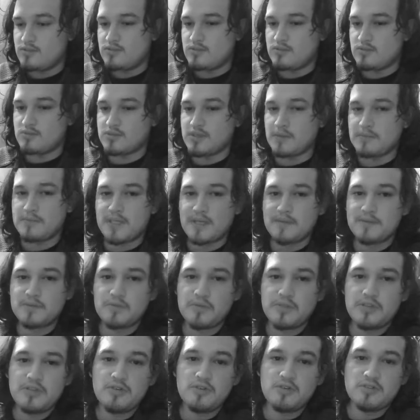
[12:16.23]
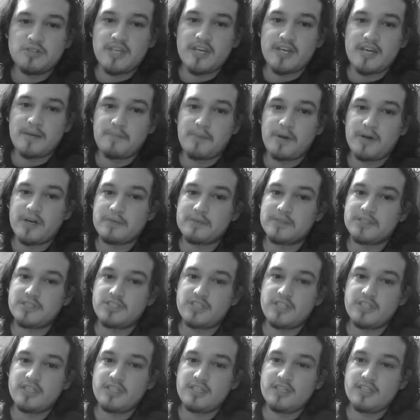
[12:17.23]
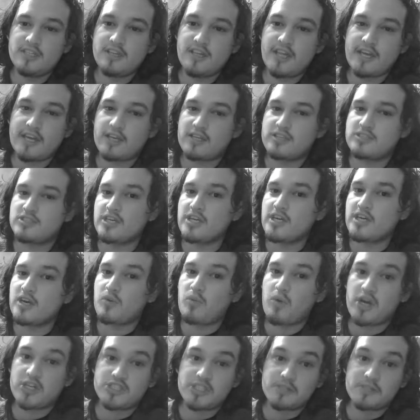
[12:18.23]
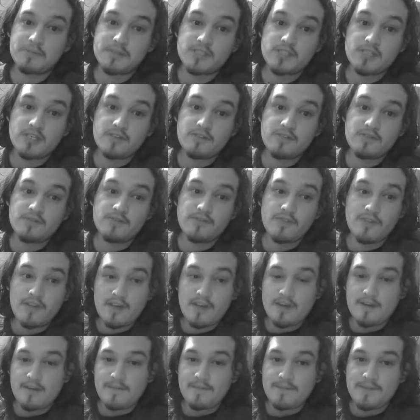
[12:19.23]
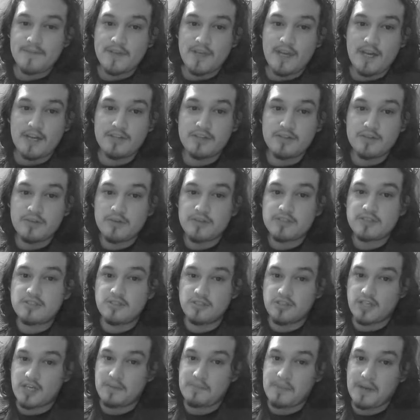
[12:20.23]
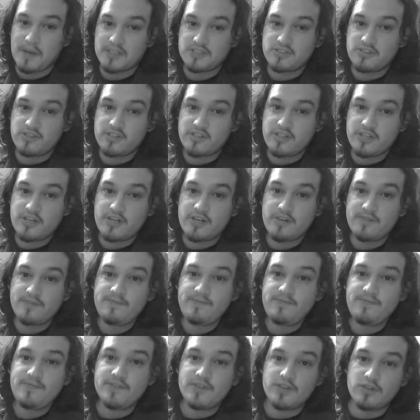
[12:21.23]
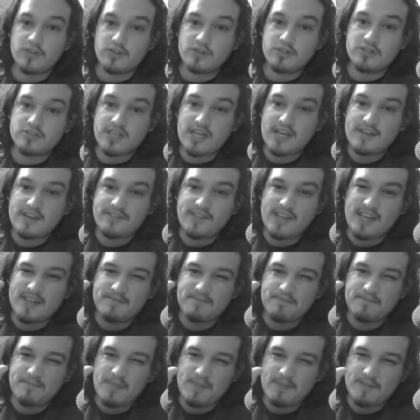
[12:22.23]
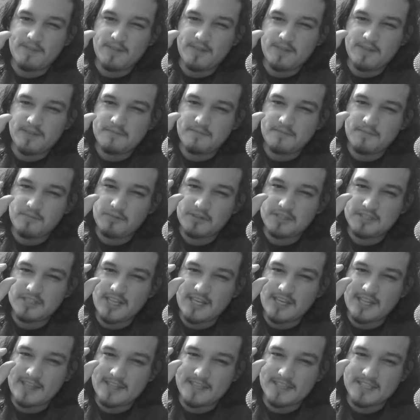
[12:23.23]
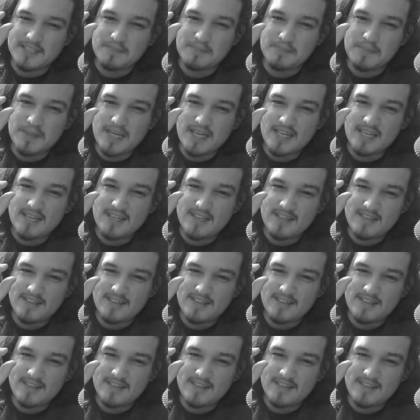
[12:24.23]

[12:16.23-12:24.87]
sometimes when you take apart a machine, like say a washing machine, and you notice there's a capacitor in there, you notice they have like ones like this big.